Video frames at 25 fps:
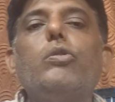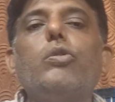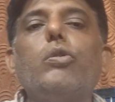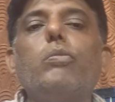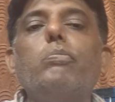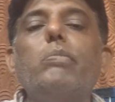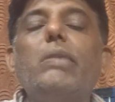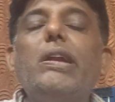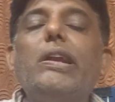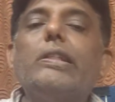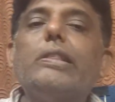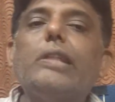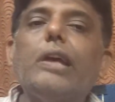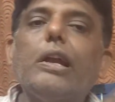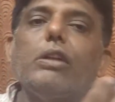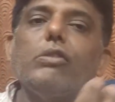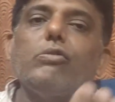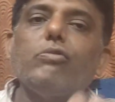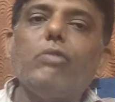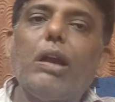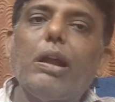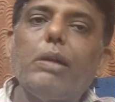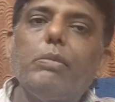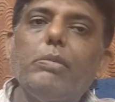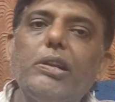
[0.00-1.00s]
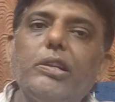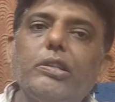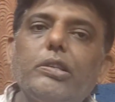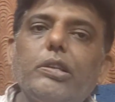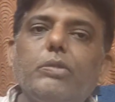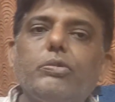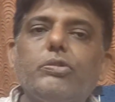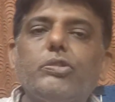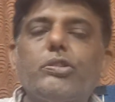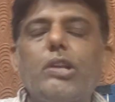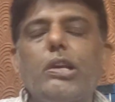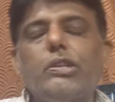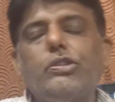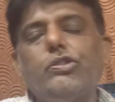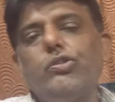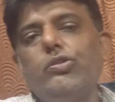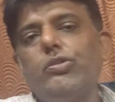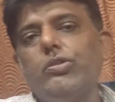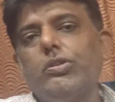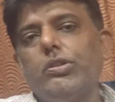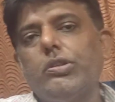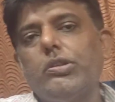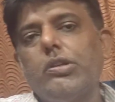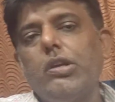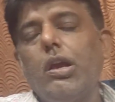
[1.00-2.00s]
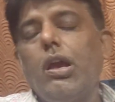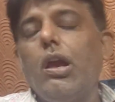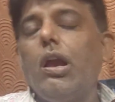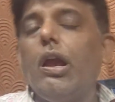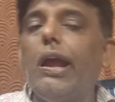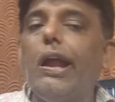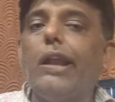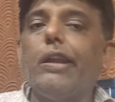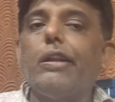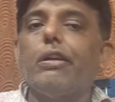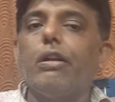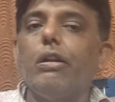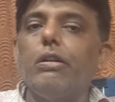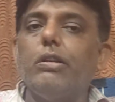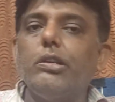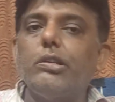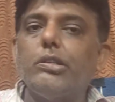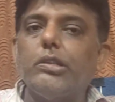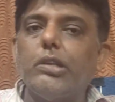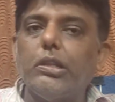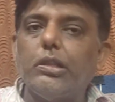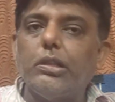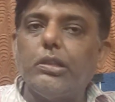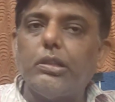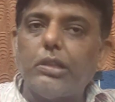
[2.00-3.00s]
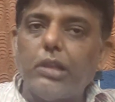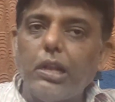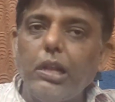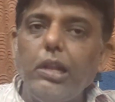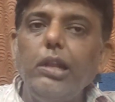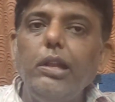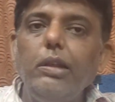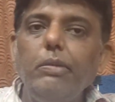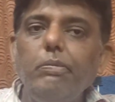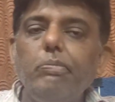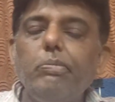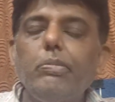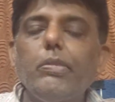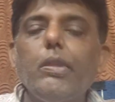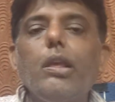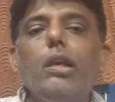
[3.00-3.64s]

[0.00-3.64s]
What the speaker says: to meet the requirements of statutes. And condition 3,